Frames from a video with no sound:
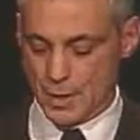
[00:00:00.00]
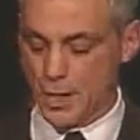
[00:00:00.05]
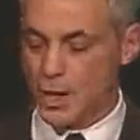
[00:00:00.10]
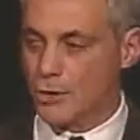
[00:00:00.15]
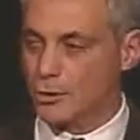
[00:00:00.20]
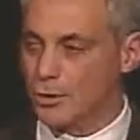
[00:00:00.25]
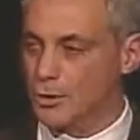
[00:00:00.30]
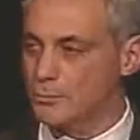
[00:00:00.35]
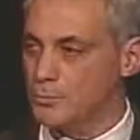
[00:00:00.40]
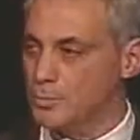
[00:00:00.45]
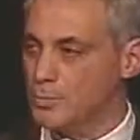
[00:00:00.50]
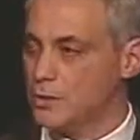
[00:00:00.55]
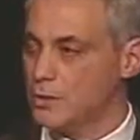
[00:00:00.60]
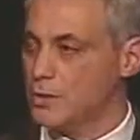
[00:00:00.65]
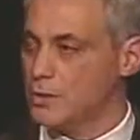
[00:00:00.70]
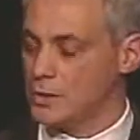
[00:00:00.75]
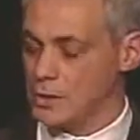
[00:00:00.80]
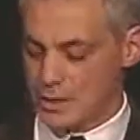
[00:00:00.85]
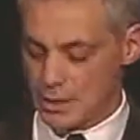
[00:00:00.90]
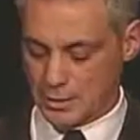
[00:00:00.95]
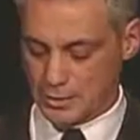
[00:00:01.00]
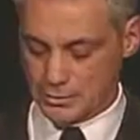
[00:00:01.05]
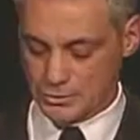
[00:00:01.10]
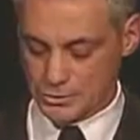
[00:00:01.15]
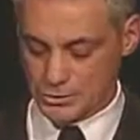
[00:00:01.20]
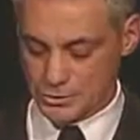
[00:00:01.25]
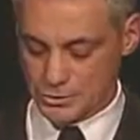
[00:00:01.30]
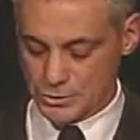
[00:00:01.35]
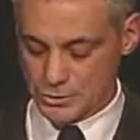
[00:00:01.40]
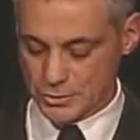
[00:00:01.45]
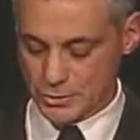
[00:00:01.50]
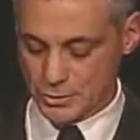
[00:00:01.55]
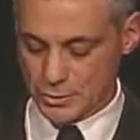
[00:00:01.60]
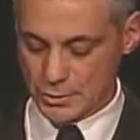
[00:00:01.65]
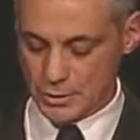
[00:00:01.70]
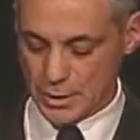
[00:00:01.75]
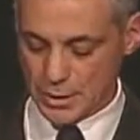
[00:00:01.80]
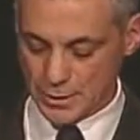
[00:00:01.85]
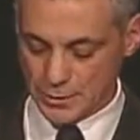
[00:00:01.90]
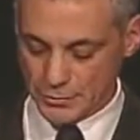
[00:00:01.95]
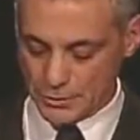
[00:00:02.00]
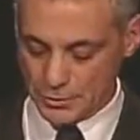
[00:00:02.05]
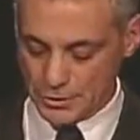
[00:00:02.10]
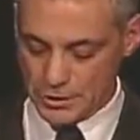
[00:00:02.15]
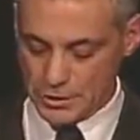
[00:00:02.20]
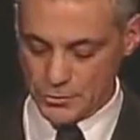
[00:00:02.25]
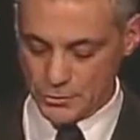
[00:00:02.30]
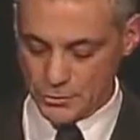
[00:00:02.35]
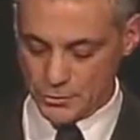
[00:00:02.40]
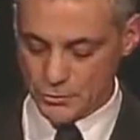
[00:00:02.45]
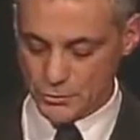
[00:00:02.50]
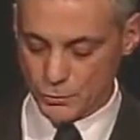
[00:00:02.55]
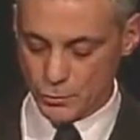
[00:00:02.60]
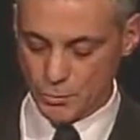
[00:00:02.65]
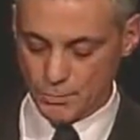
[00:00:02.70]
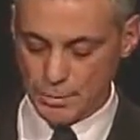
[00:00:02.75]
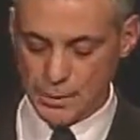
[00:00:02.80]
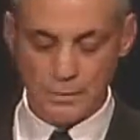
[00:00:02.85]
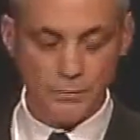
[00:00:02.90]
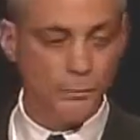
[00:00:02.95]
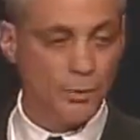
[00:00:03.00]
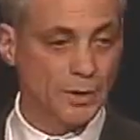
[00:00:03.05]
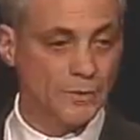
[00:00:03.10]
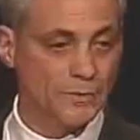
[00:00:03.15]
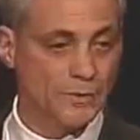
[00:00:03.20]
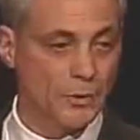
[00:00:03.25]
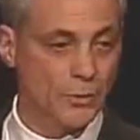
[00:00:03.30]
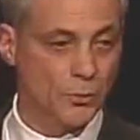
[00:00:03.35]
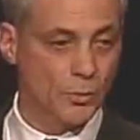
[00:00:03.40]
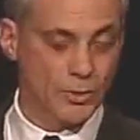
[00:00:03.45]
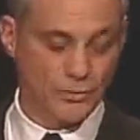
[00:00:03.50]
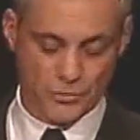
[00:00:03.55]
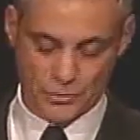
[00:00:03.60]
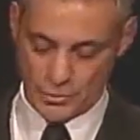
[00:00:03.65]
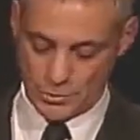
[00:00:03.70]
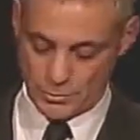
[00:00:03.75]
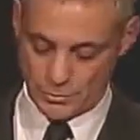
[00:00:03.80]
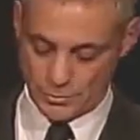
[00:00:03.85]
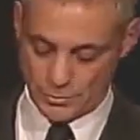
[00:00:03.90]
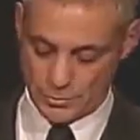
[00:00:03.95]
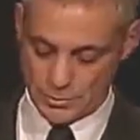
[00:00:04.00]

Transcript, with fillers: Our community colleges and the leaders will be right there with you.